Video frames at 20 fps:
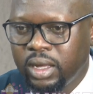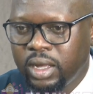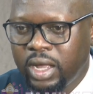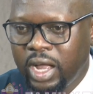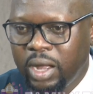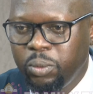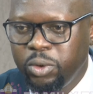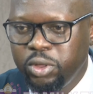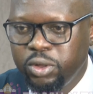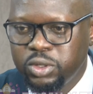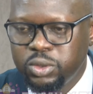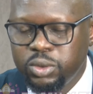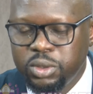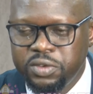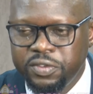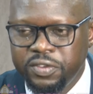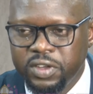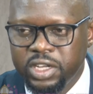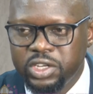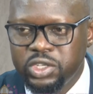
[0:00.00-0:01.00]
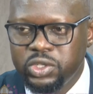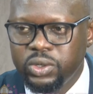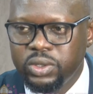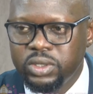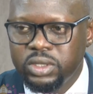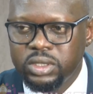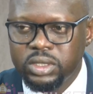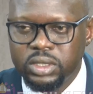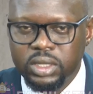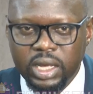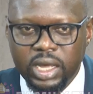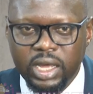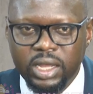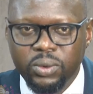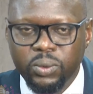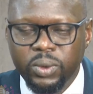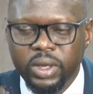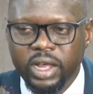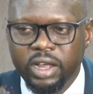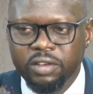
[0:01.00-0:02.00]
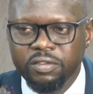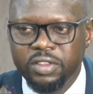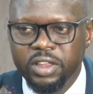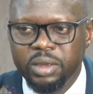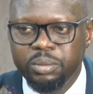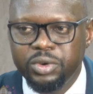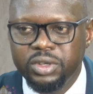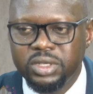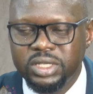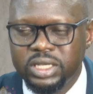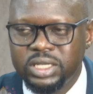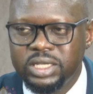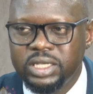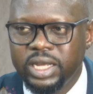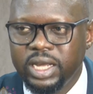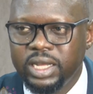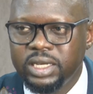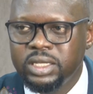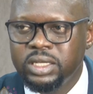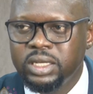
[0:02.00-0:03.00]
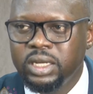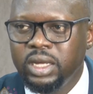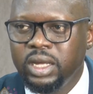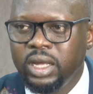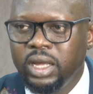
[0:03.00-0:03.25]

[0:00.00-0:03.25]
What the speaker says: come with those notifications and we have them registered.